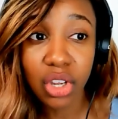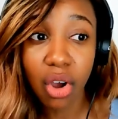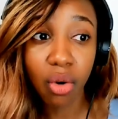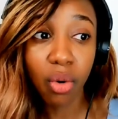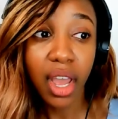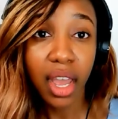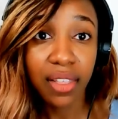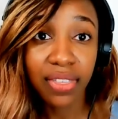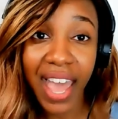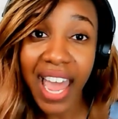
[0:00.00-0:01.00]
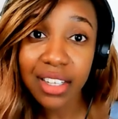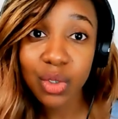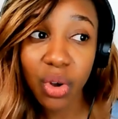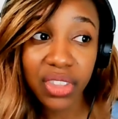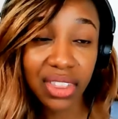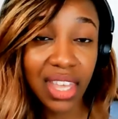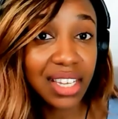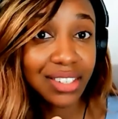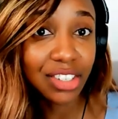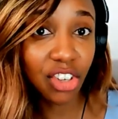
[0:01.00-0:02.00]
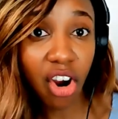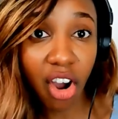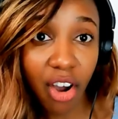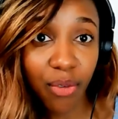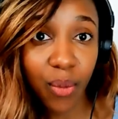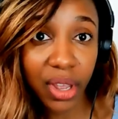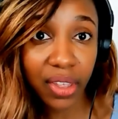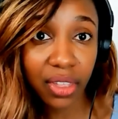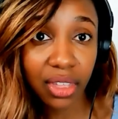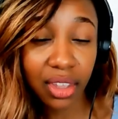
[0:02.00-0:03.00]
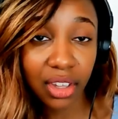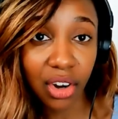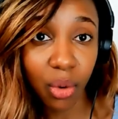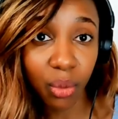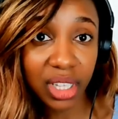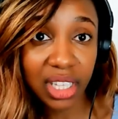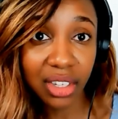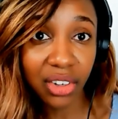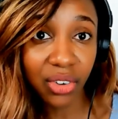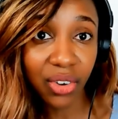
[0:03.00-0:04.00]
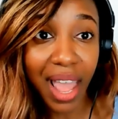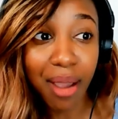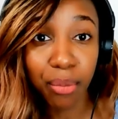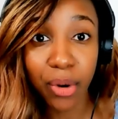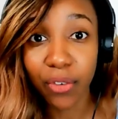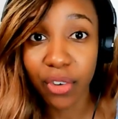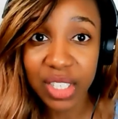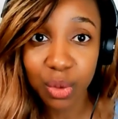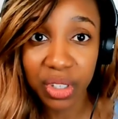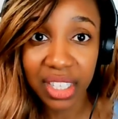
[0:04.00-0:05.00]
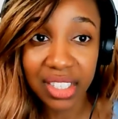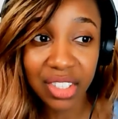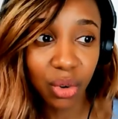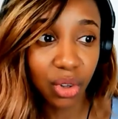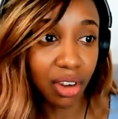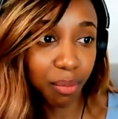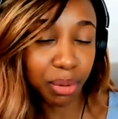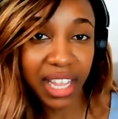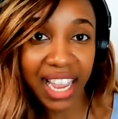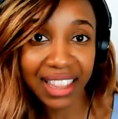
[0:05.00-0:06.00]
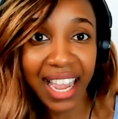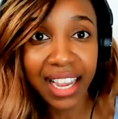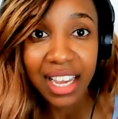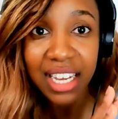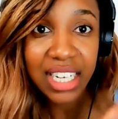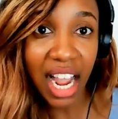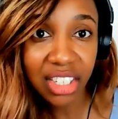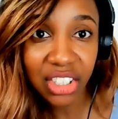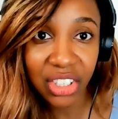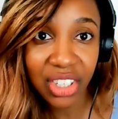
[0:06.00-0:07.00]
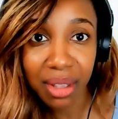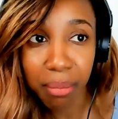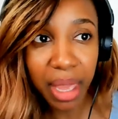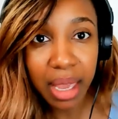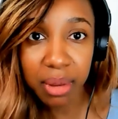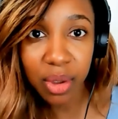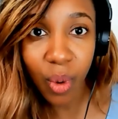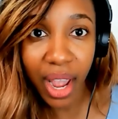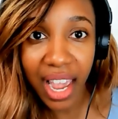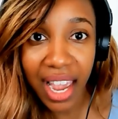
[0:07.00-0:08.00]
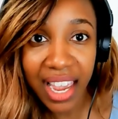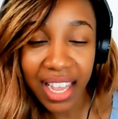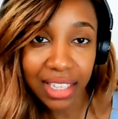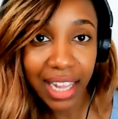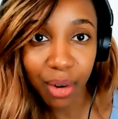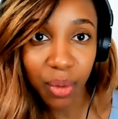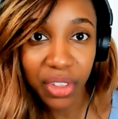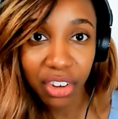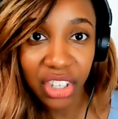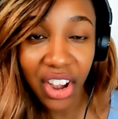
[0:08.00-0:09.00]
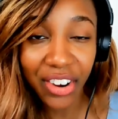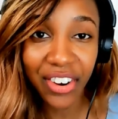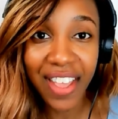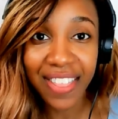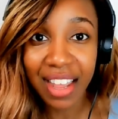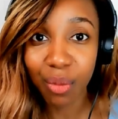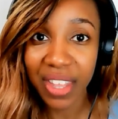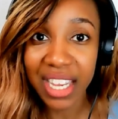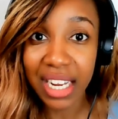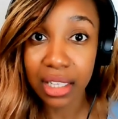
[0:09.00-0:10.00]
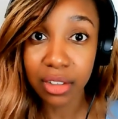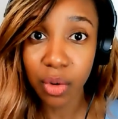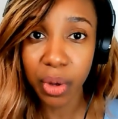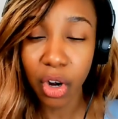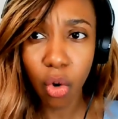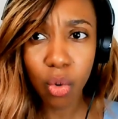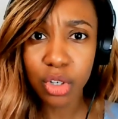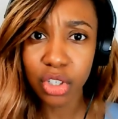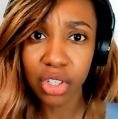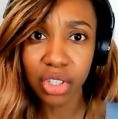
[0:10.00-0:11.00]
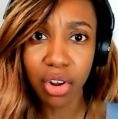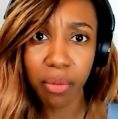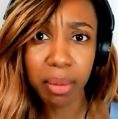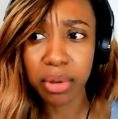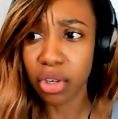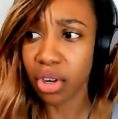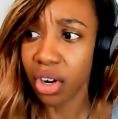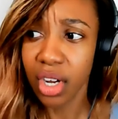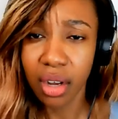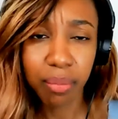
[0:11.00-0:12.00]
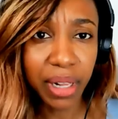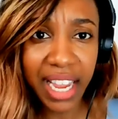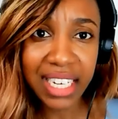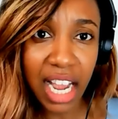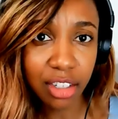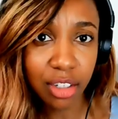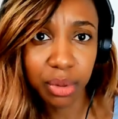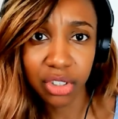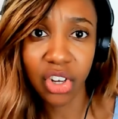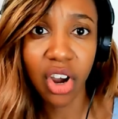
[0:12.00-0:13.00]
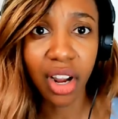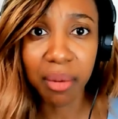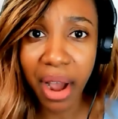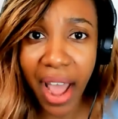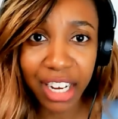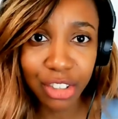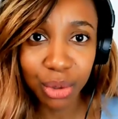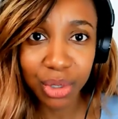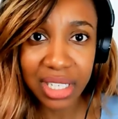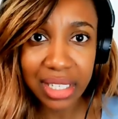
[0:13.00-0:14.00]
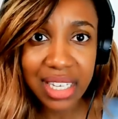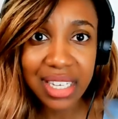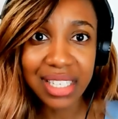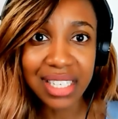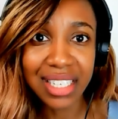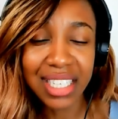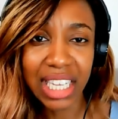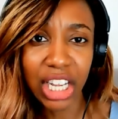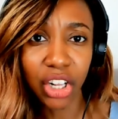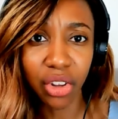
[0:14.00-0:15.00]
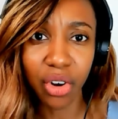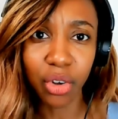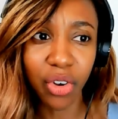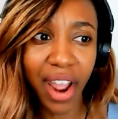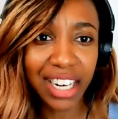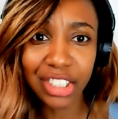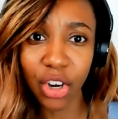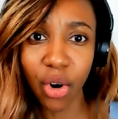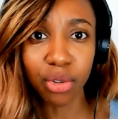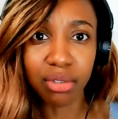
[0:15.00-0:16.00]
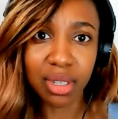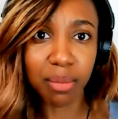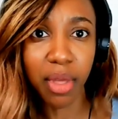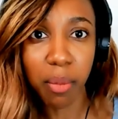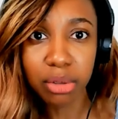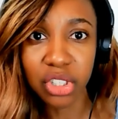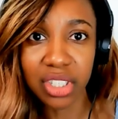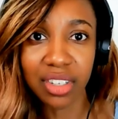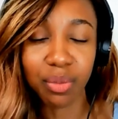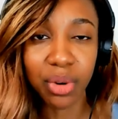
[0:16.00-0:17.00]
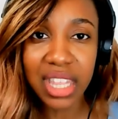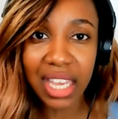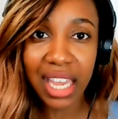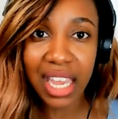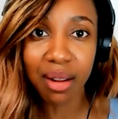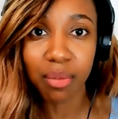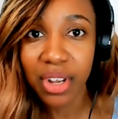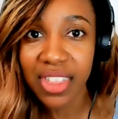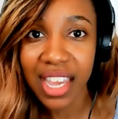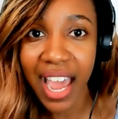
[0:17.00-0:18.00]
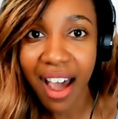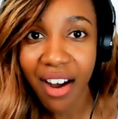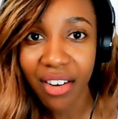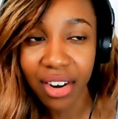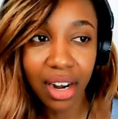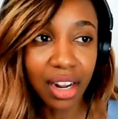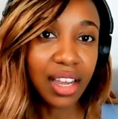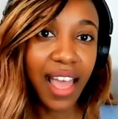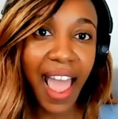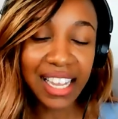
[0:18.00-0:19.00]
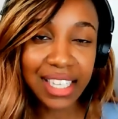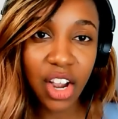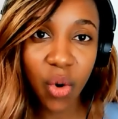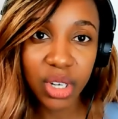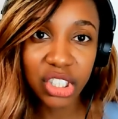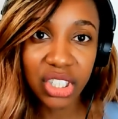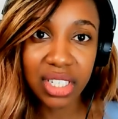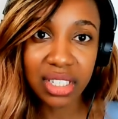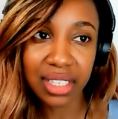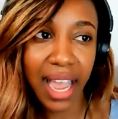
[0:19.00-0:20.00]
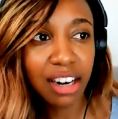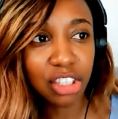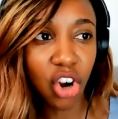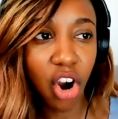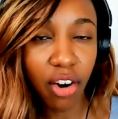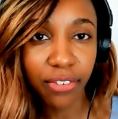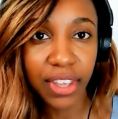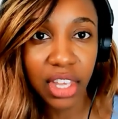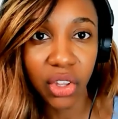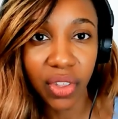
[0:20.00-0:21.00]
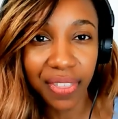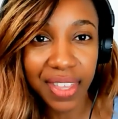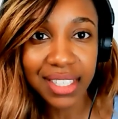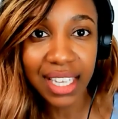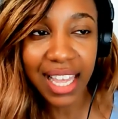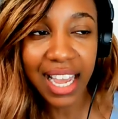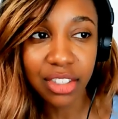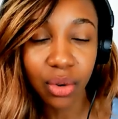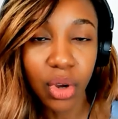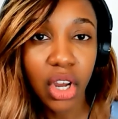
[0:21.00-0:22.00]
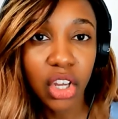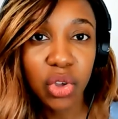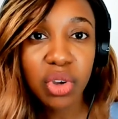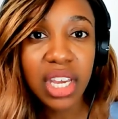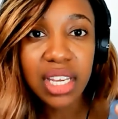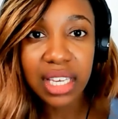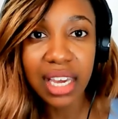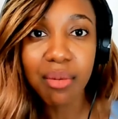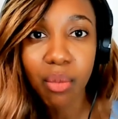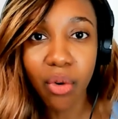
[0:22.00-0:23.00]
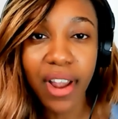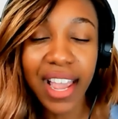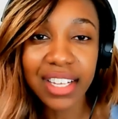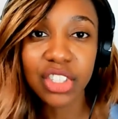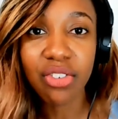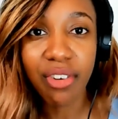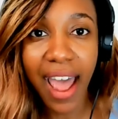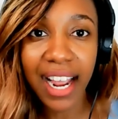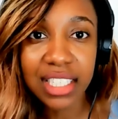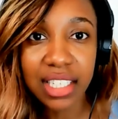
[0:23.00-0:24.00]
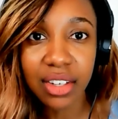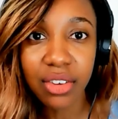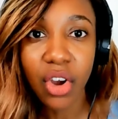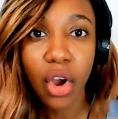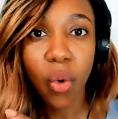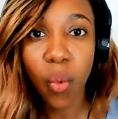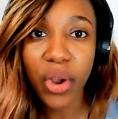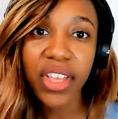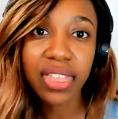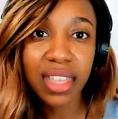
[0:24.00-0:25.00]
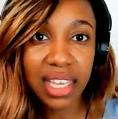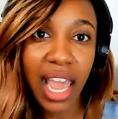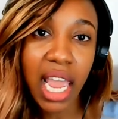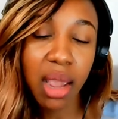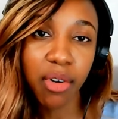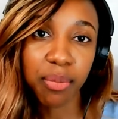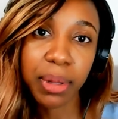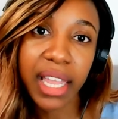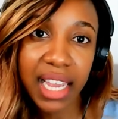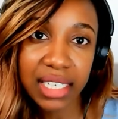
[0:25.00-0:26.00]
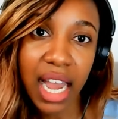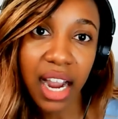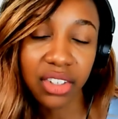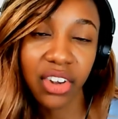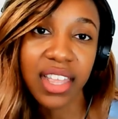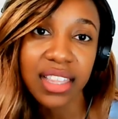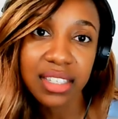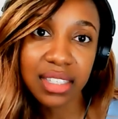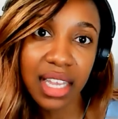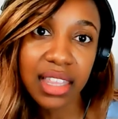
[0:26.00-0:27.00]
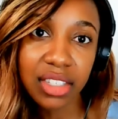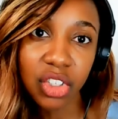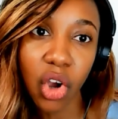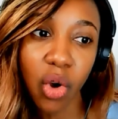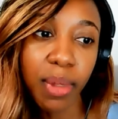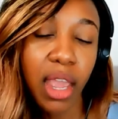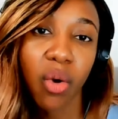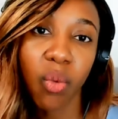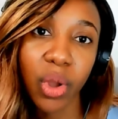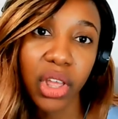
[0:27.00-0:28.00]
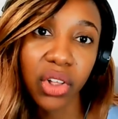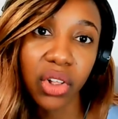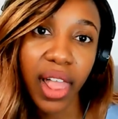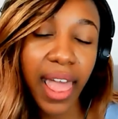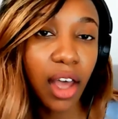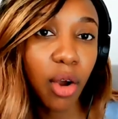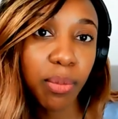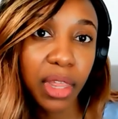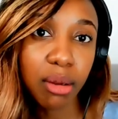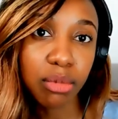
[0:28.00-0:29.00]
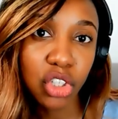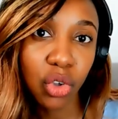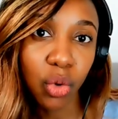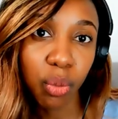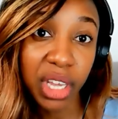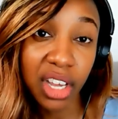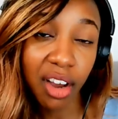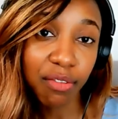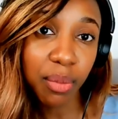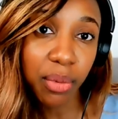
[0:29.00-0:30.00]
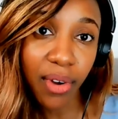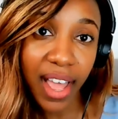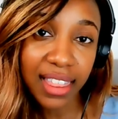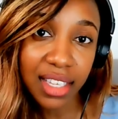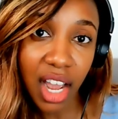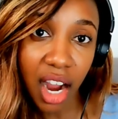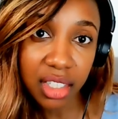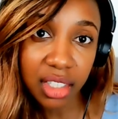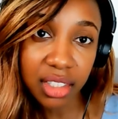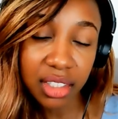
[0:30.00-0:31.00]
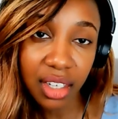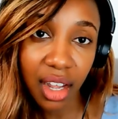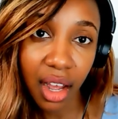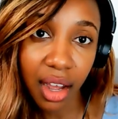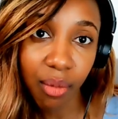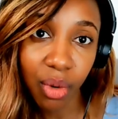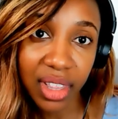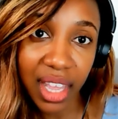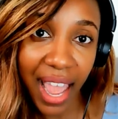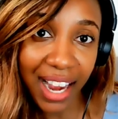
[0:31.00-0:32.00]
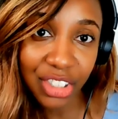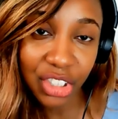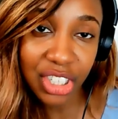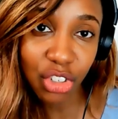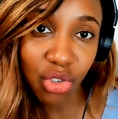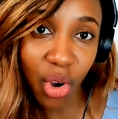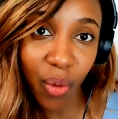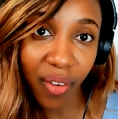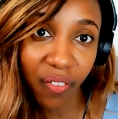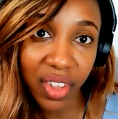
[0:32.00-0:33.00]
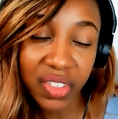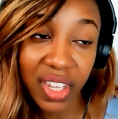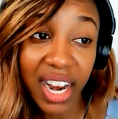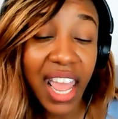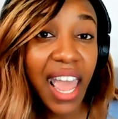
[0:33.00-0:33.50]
So that is one that they could start off with, you know really little and progress with it so you're playing like doctor in the baby way like when they're younger and then when they get a little bit older you know maybe you're playing doctor but you're talking about actual diseases and you know you're actually going through some of the motions of breathing in and breathing out and asking questions how does your heart feel and things like that so you can get more interactive with the game of playing doctor and the stethoscope will help them to be comfortable at the doctor um, when they actually do go and visit.